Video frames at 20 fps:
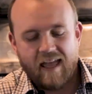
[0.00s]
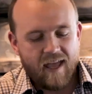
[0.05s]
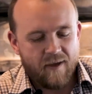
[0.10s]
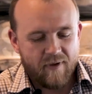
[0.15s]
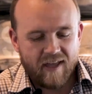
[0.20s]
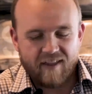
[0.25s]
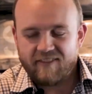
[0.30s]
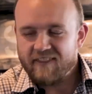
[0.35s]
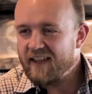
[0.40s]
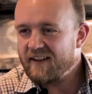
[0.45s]
Hey
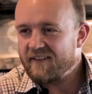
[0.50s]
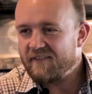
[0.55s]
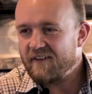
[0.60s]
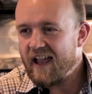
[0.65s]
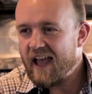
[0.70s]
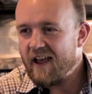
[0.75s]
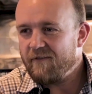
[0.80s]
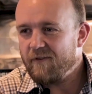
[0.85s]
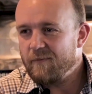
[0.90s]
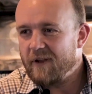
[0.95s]
man, thanks for
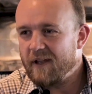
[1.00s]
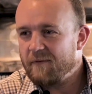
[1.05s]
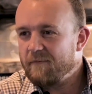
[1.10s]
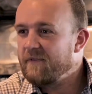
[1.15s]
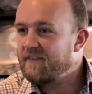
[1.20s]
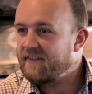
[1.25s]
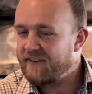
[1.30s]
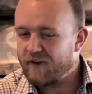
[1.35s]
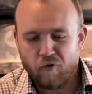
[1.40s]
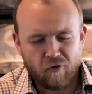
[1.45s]
having me.
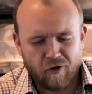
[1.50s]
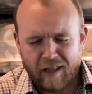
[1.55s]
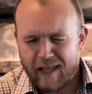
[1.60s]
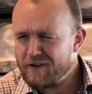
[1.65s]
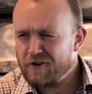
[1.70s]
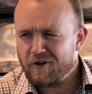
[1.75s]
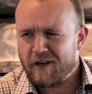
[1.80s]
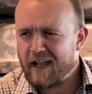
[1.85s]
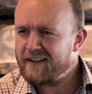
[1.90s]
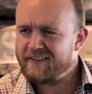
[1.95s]
I'm so
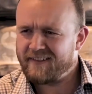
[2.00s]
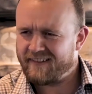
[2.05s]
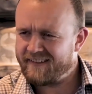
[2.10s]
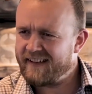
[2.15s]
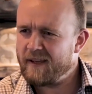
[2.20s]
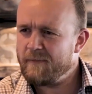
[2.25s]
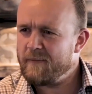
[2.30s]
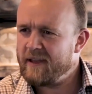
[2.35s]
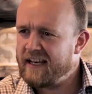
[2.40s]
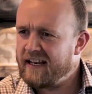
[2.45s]
glad you got to
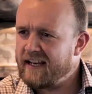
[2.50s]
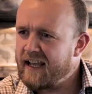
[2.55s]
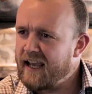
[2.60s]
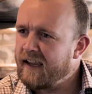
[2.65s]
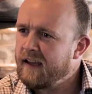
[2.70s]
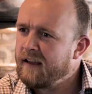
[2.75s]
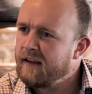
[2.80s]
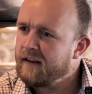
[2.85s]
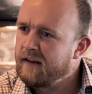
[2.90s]
see me today.